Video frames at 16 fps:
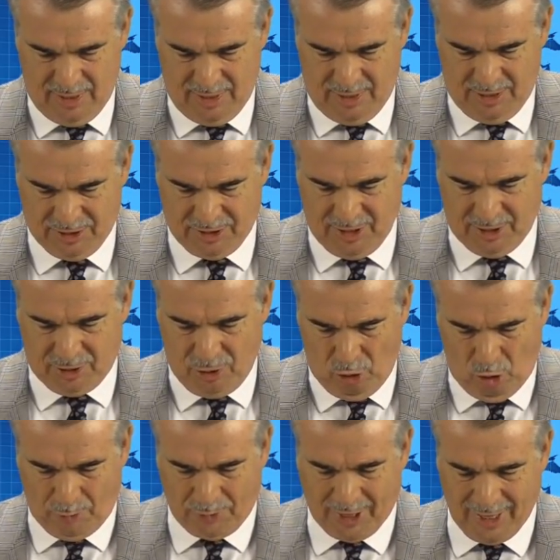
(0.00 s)
He said
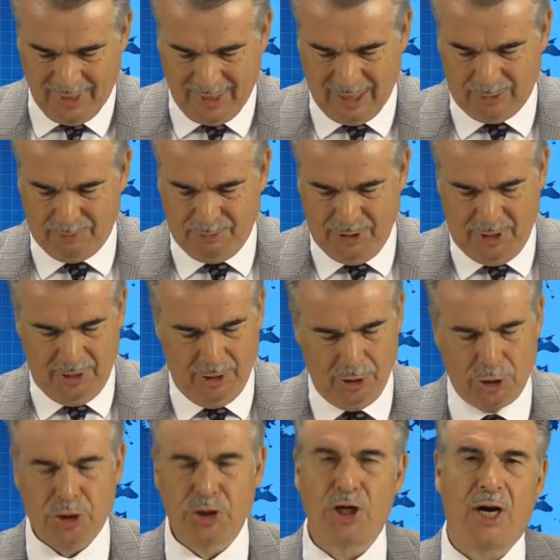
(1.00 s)
Europe cannot be
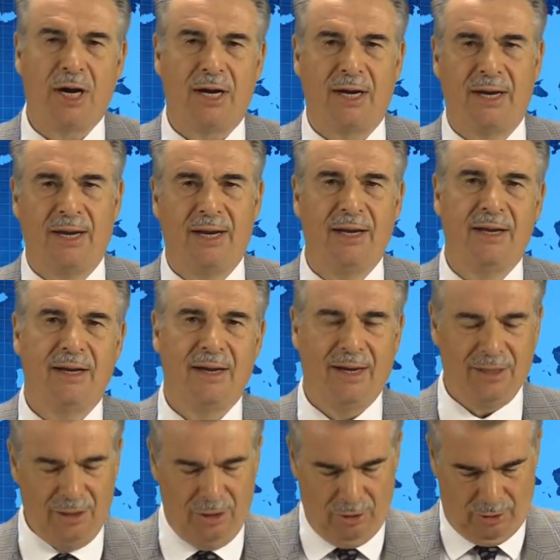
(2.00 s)
shy
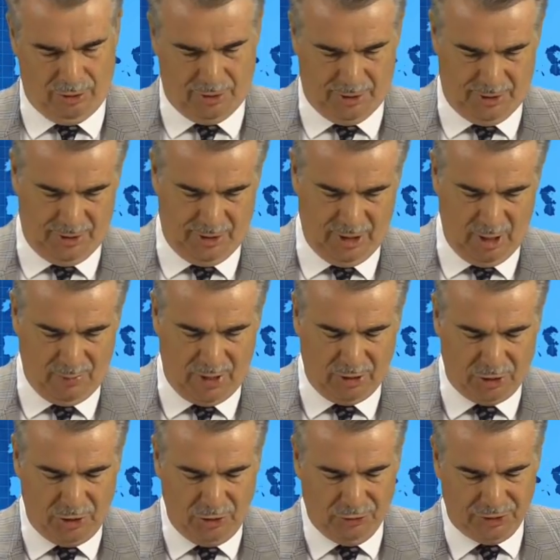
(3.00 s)
any longer
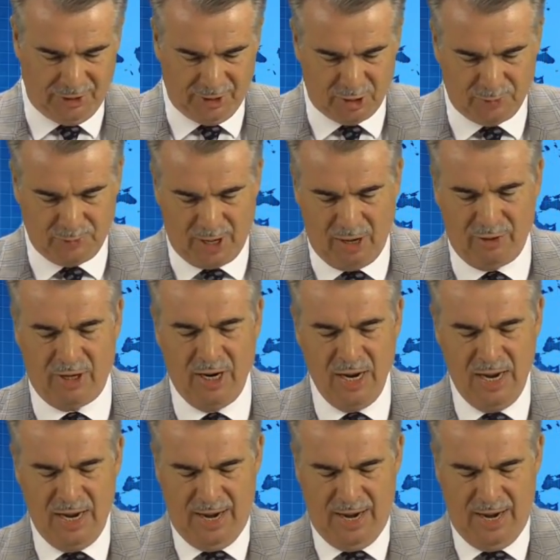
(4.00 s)
about using its power.